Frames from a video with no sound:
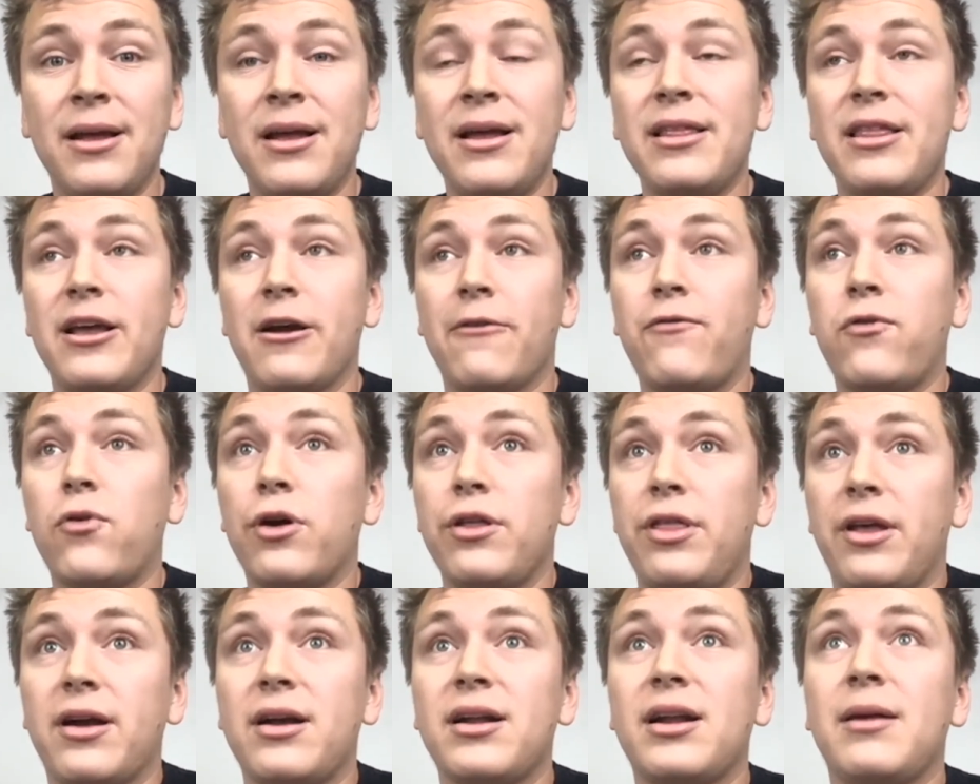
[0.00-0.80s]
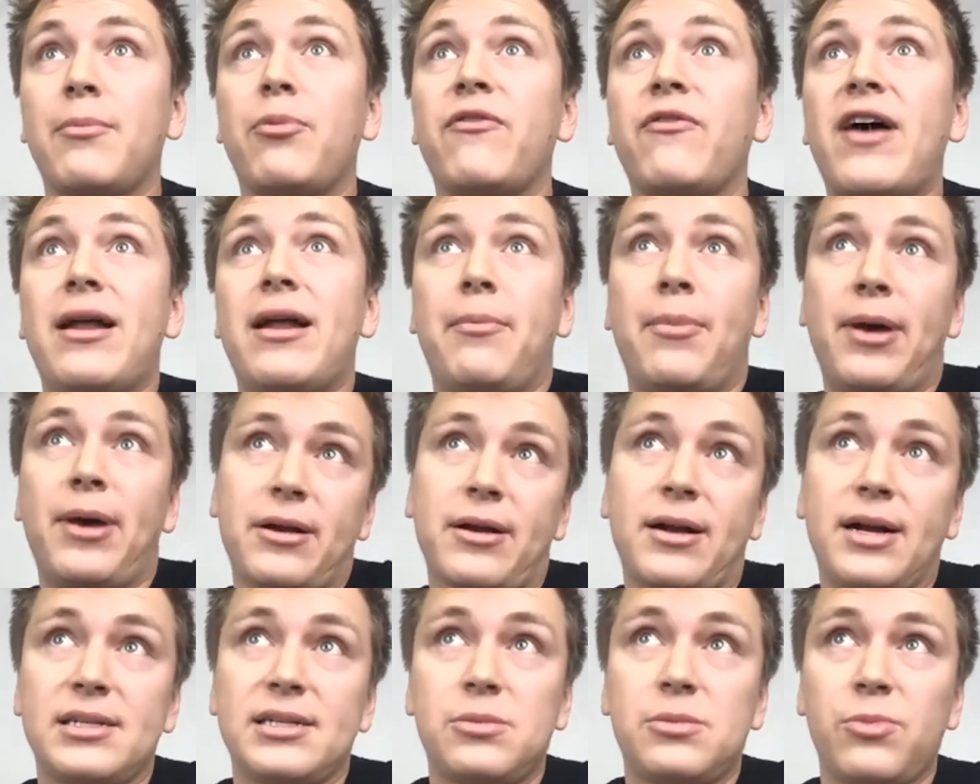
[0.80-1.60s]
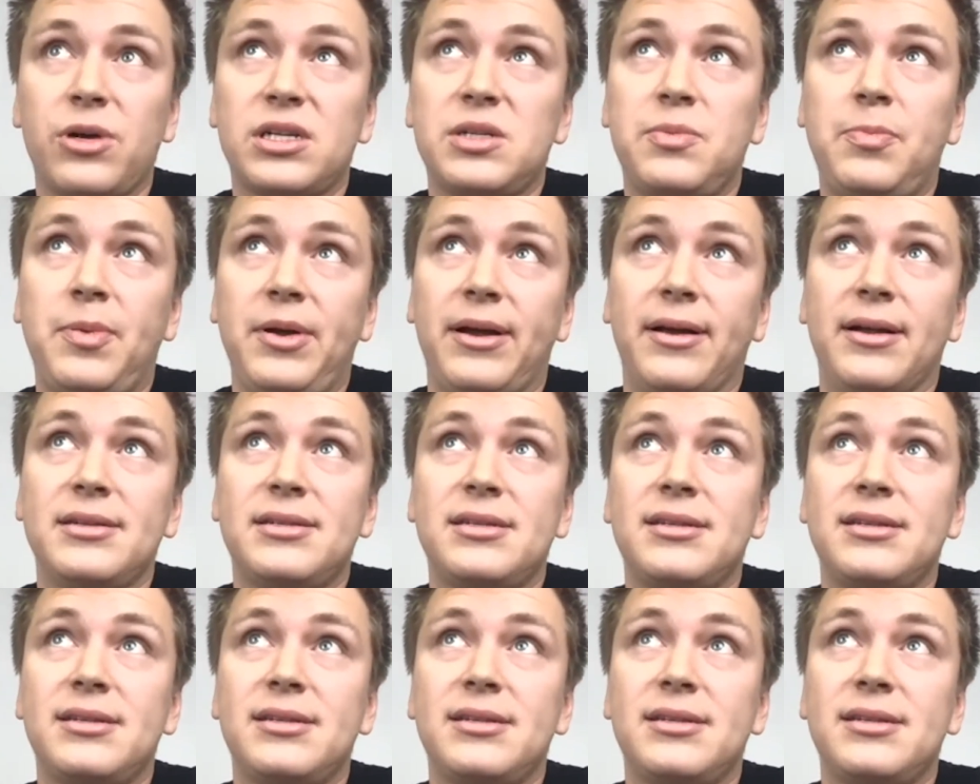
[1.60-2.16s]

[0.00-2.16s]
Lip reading: Therefore, they're going to provide a better customer experience.